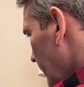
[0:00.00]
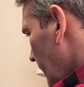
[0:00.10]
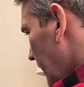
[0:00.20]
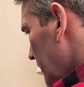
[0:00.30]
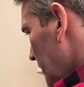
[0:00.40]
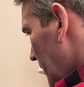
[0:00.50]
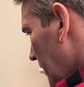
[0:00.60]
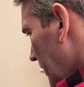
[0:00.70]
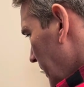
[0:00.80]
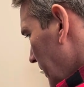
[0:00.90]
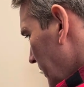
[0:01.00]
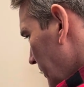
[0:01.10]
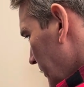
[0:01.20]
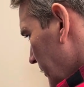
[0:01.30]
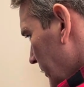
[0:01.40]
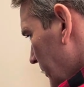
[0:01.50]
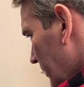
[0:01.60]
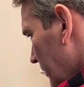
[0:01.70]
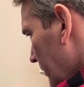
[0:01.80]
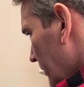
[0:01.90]
After I.
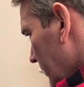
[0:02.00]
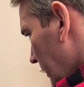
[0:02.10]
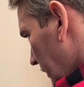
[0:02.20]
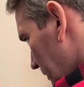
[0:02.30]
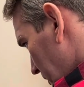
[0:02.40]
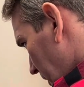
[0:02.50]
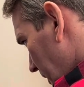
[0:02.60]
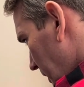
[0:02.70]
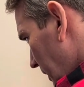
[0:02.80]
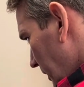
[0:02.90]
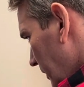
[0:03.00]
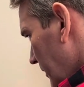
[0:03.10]
After I.